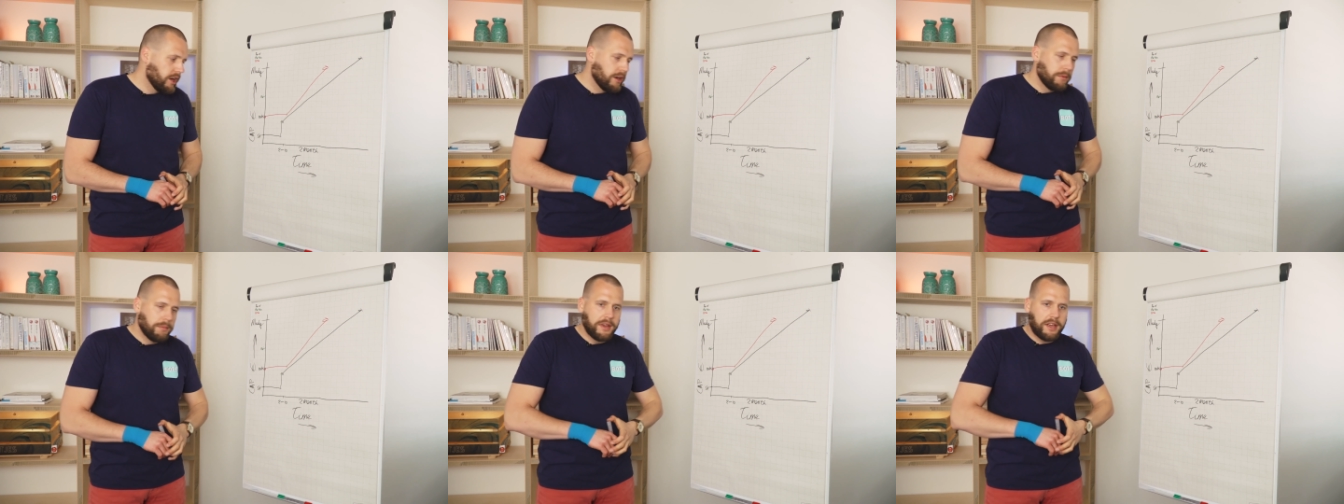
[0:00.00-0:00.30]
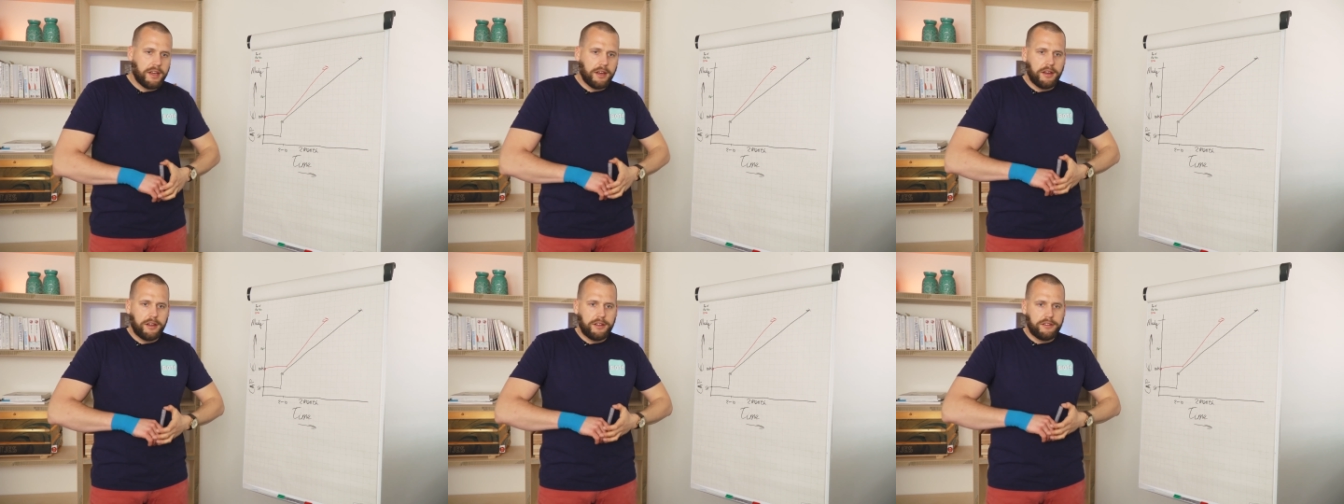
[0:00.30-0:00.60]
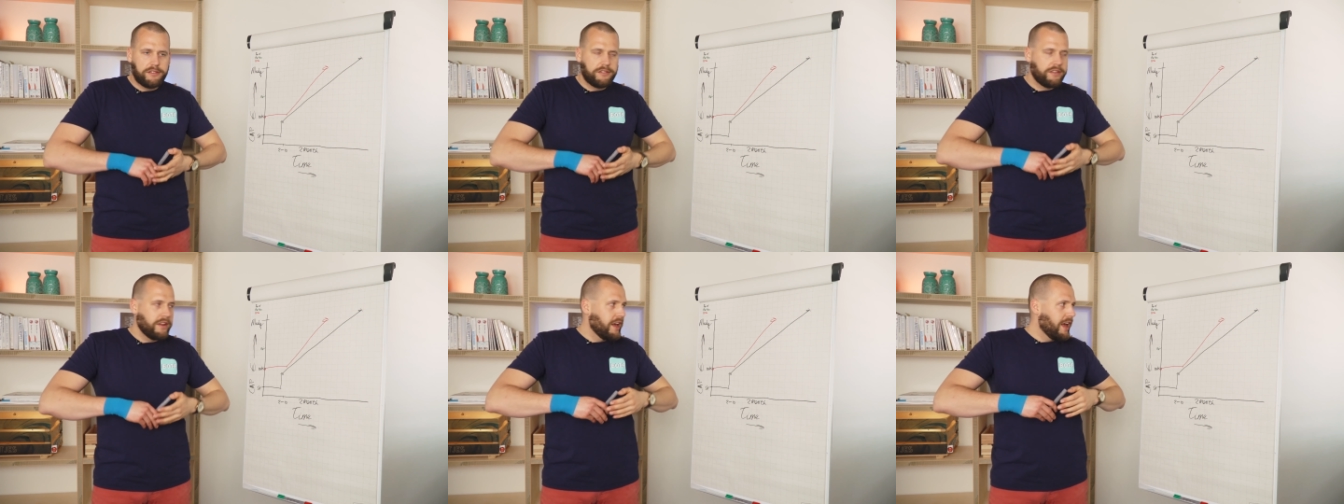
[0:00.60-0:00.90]

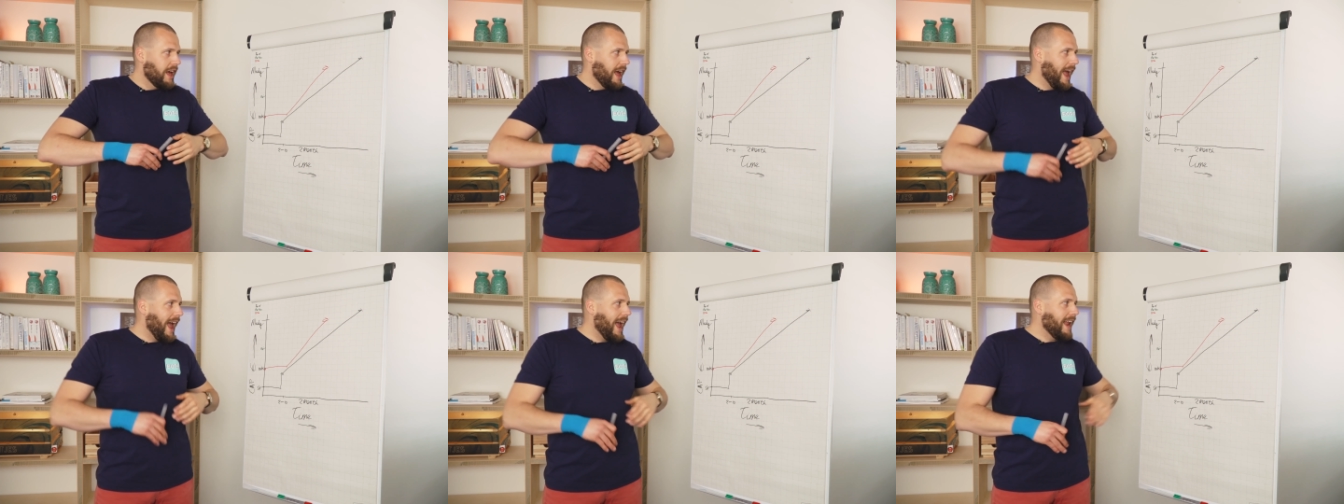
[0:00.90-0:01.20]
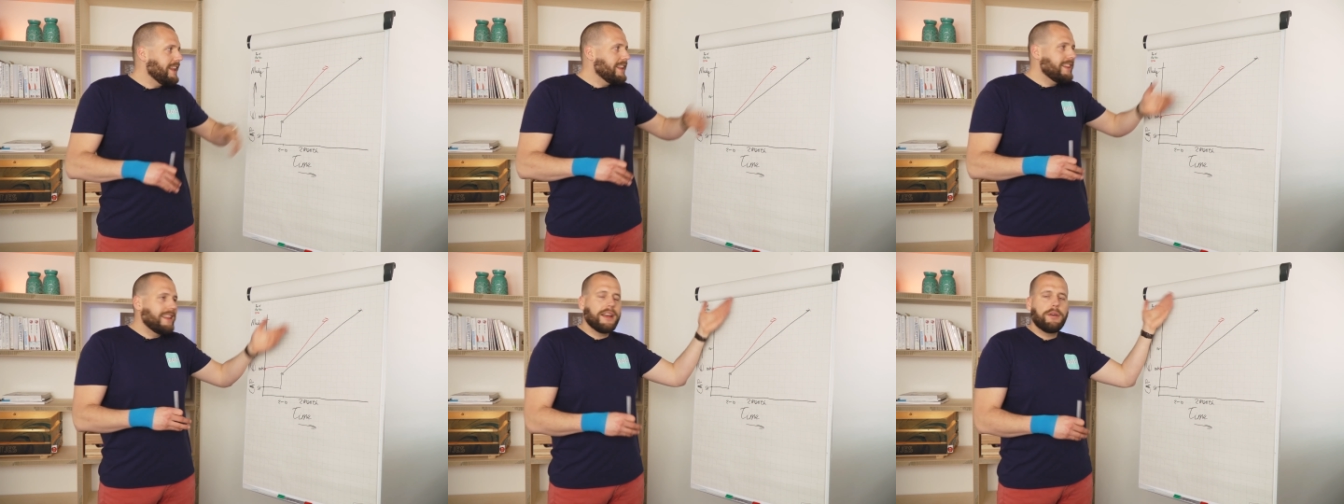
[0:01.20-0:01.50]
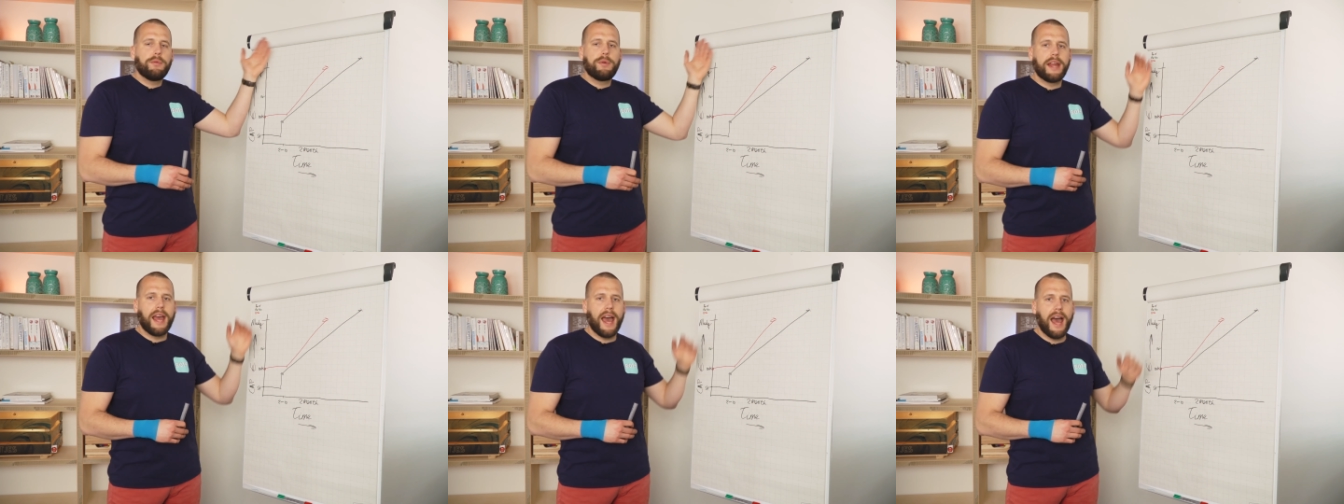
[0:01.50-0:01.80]
Because
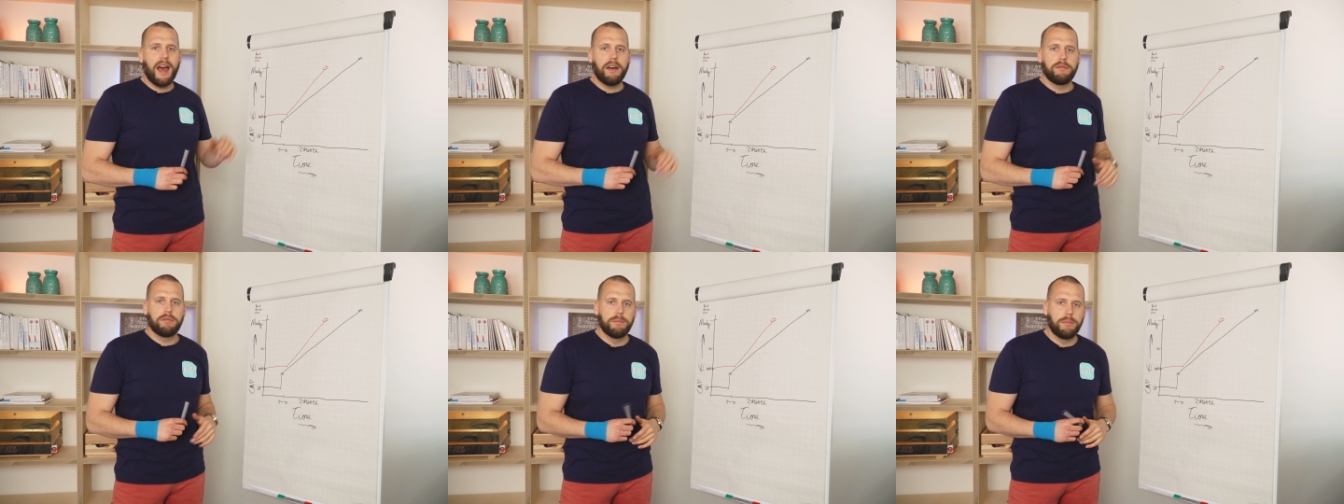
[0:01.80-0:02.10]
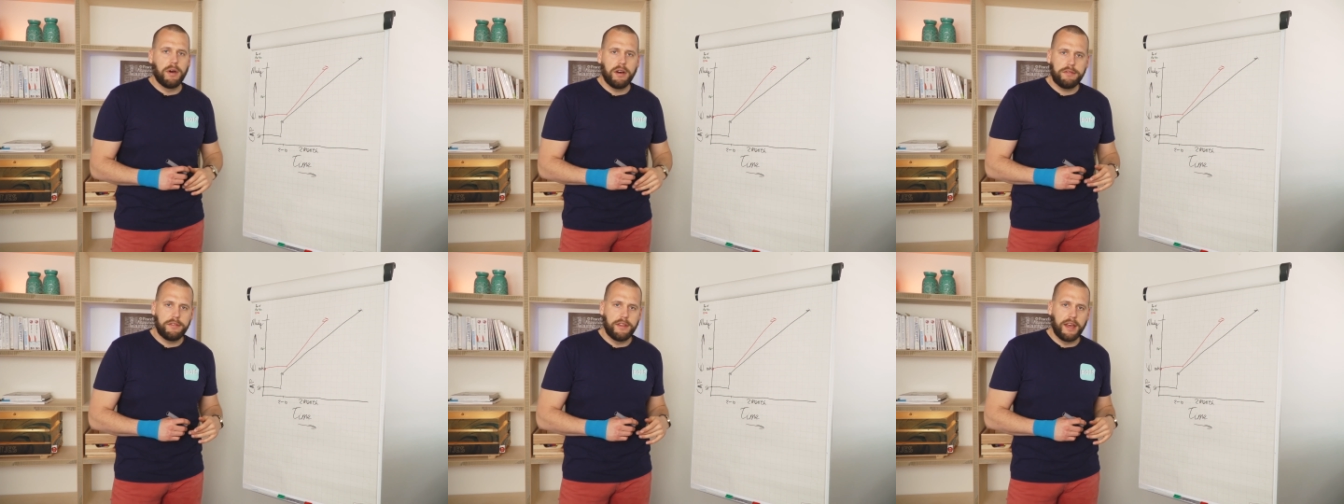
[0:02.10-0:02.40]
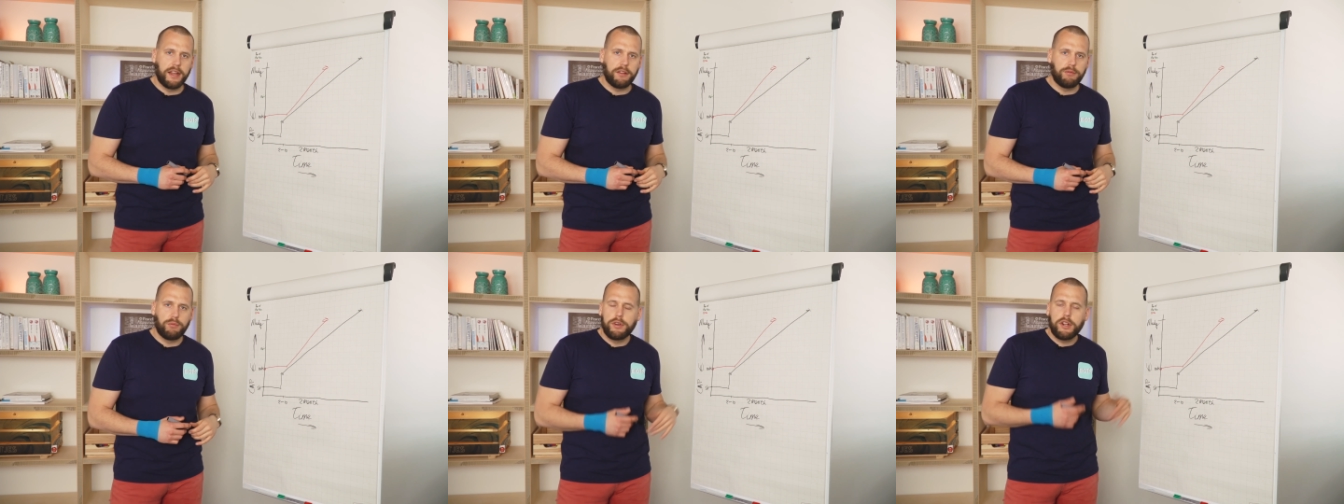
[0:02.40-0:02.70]
anything we have above
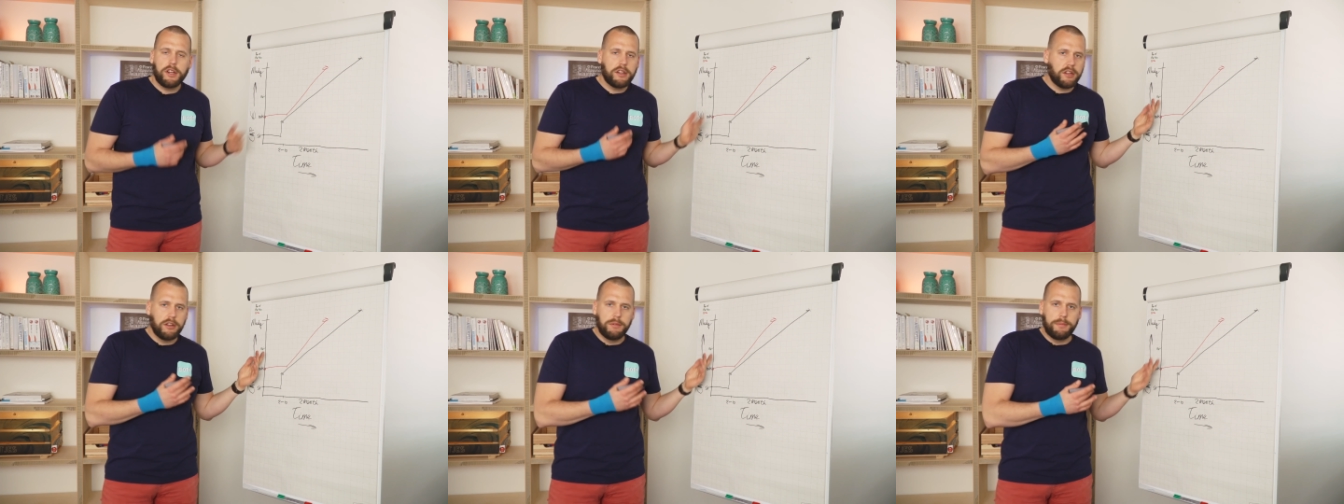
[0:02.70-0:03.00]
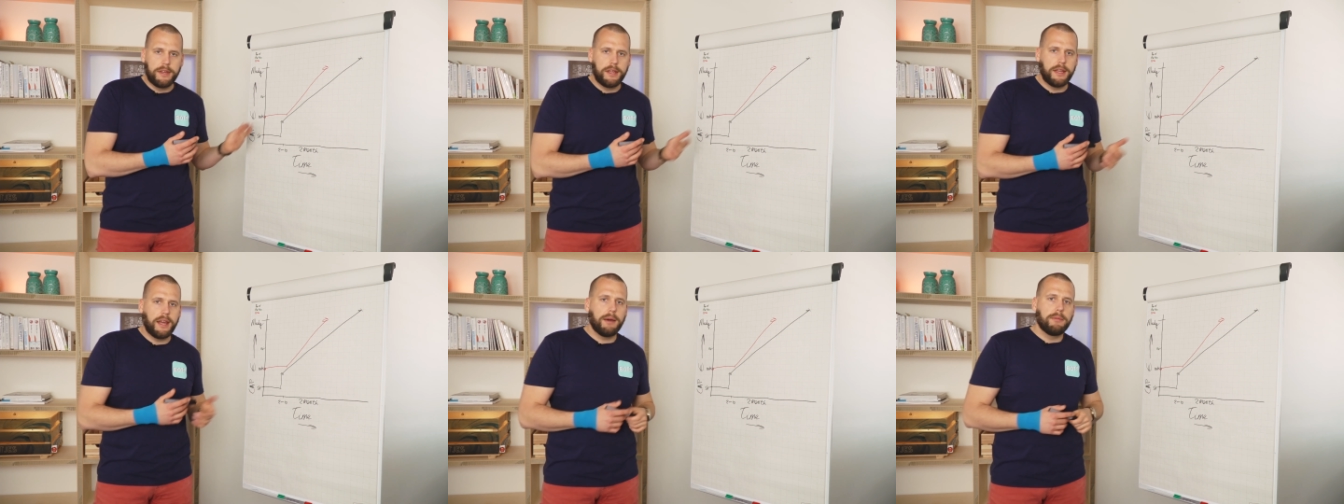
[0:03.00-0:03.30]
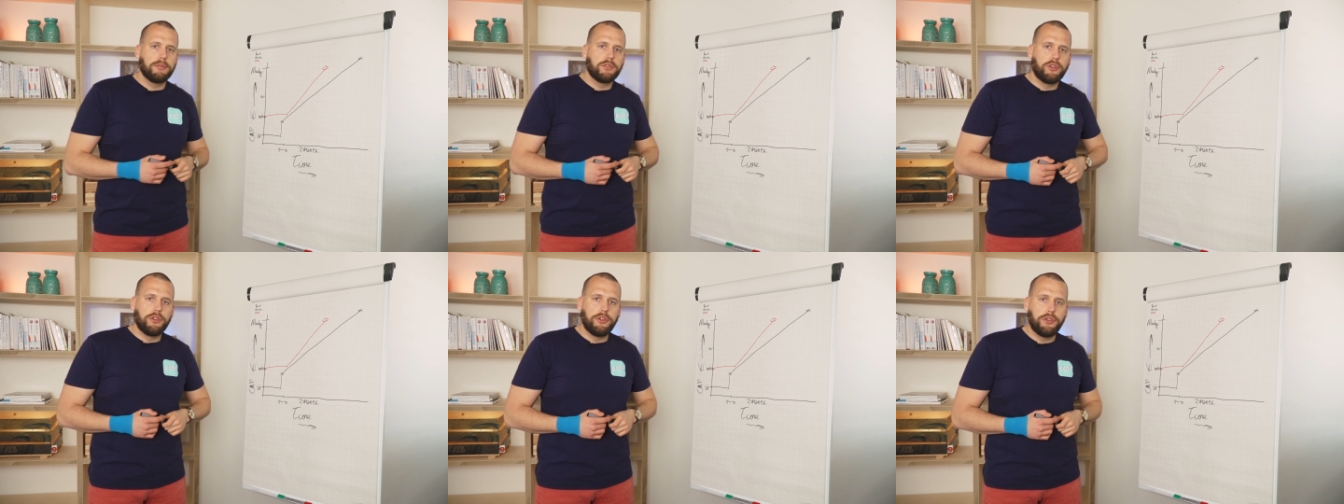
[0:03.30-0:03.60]
that, we're not going to be
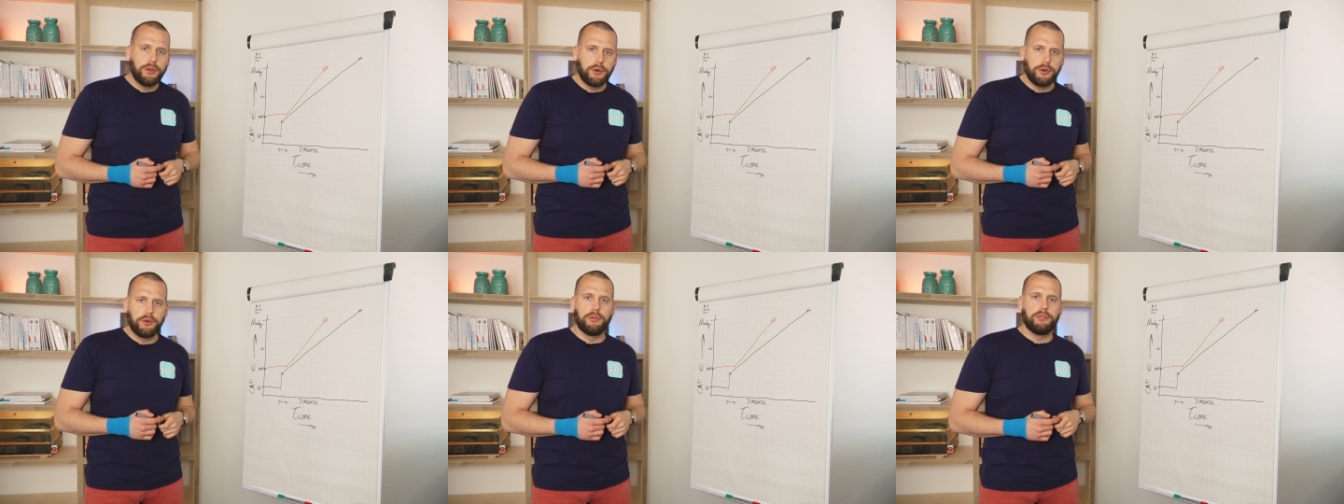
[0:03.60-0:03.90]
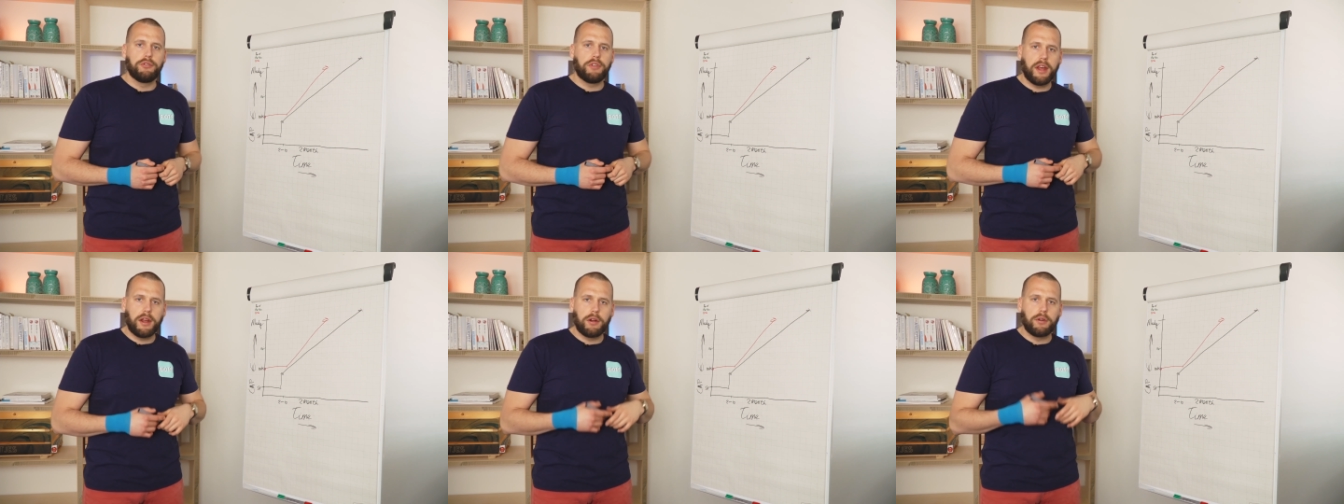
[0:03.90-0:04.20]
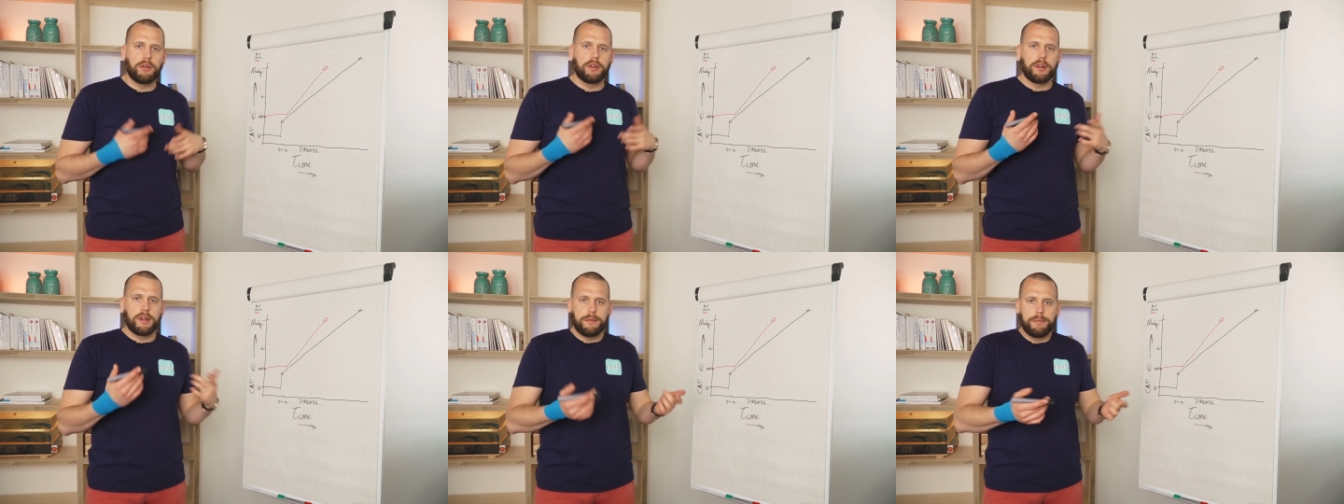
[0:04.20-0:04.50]
able to use
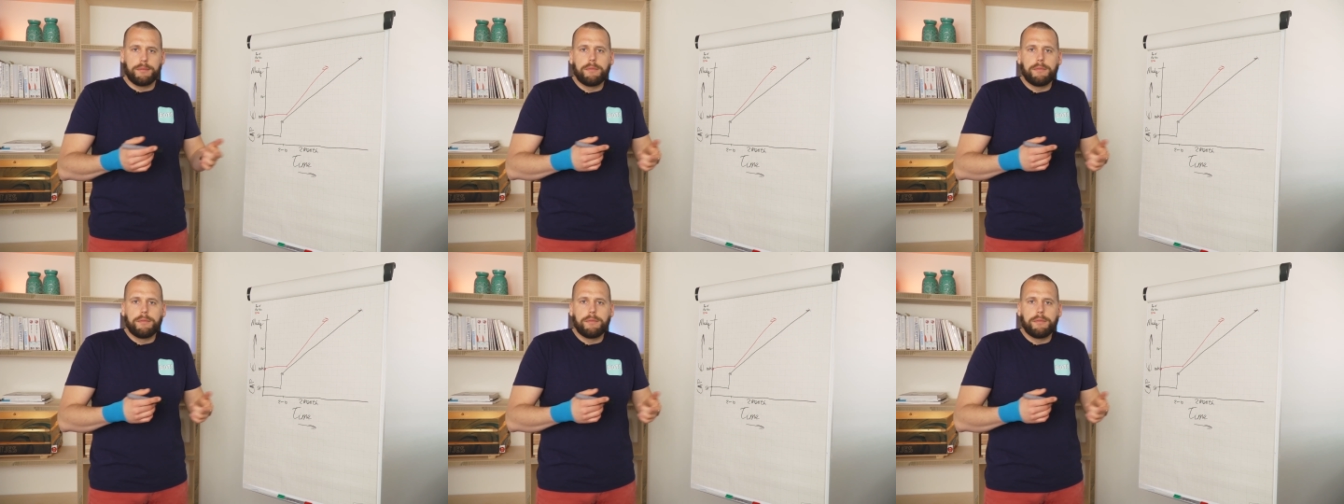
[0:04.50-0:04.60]
or